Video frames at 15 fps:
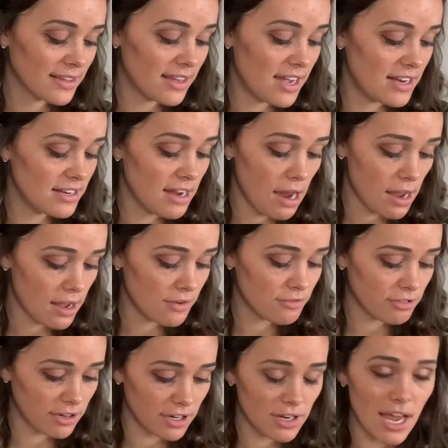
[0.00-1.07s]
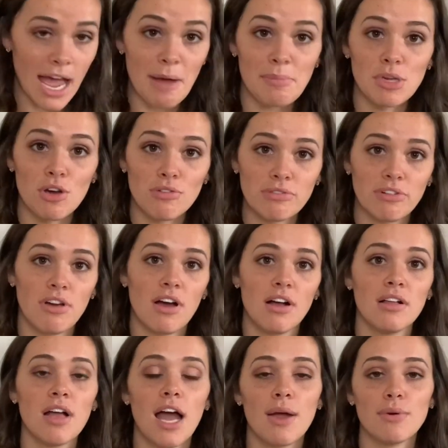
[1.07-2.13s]
And yeah, very happy
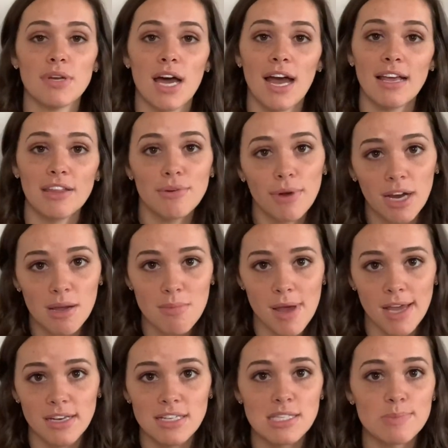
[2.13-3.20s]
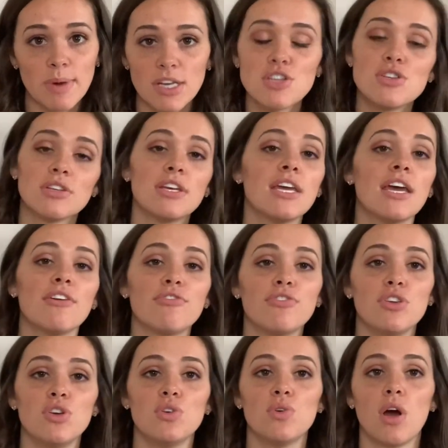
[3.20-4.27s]
overall. I would highly recommend, especially if
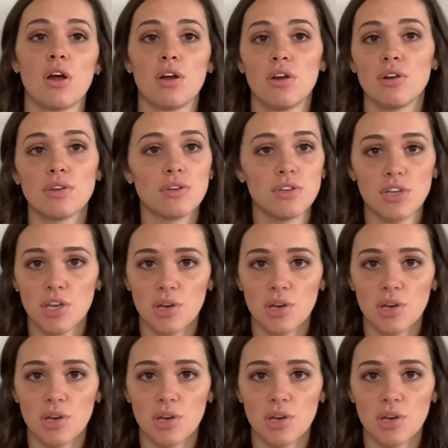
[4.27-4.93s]
you are, you know,